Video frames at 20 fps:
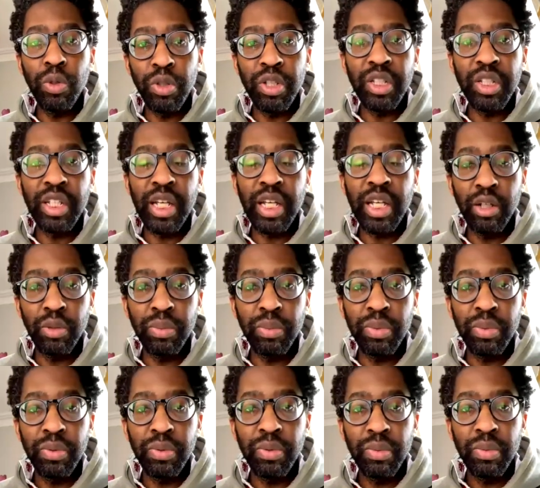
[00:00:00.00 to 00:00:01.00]
can help.
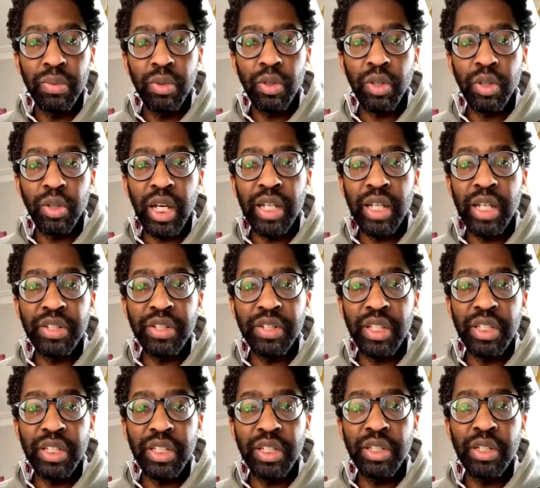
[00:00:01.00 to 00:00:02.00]
Okay, so
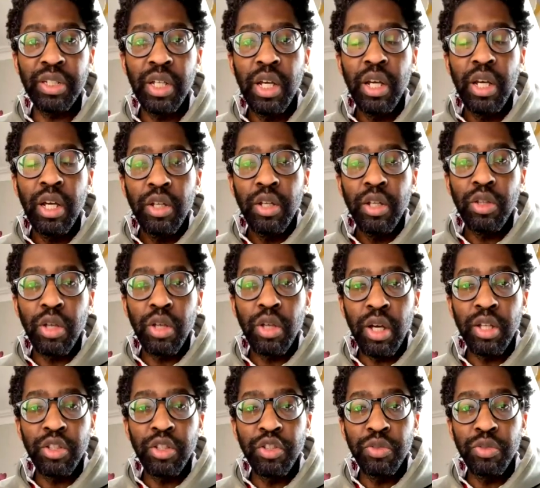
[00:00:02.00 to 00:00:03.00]
this is the
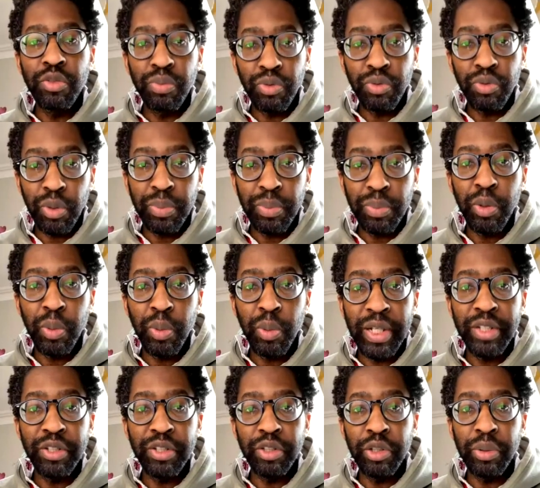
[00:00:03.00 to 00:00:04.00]
proper way
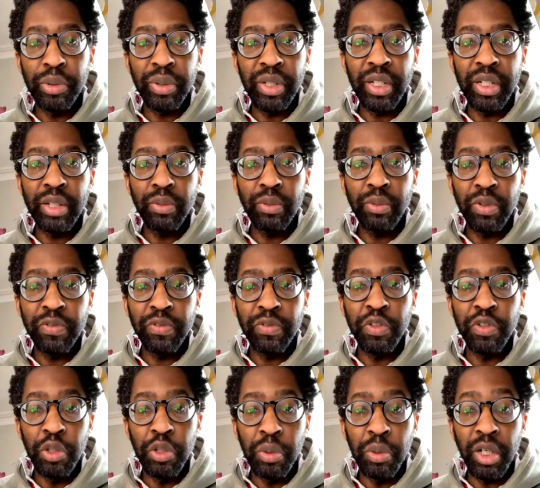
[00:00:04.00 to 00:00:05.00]
to do it with
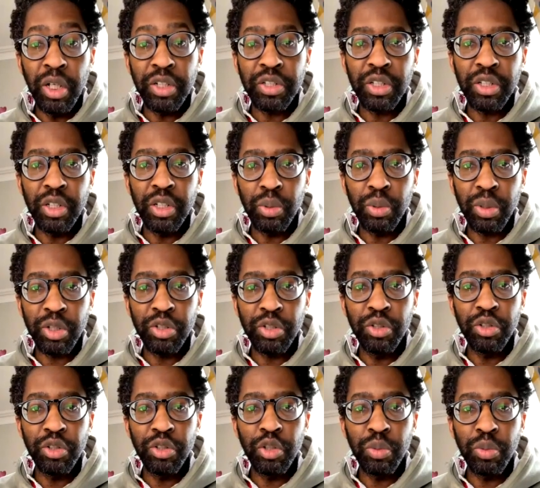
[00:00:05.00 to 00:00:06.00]
you asking
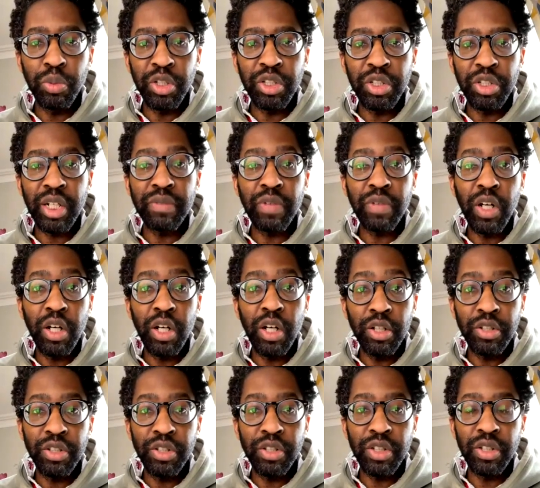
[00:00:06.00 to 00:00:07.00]
questions you wish to have
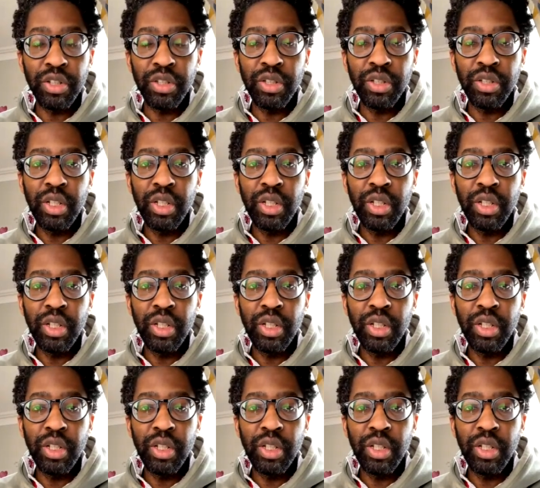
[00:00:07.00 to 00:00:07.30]
answered.